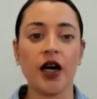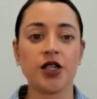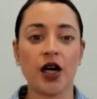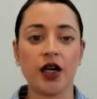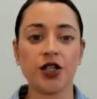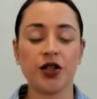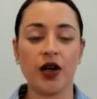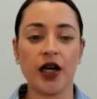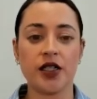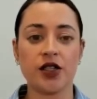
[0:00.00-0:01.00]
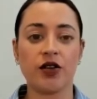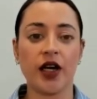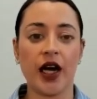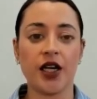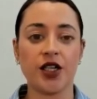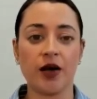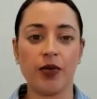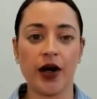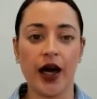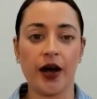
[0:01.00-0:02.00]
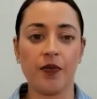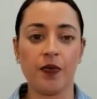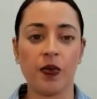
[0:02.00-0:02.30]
tying shoelaces, or engaging in play.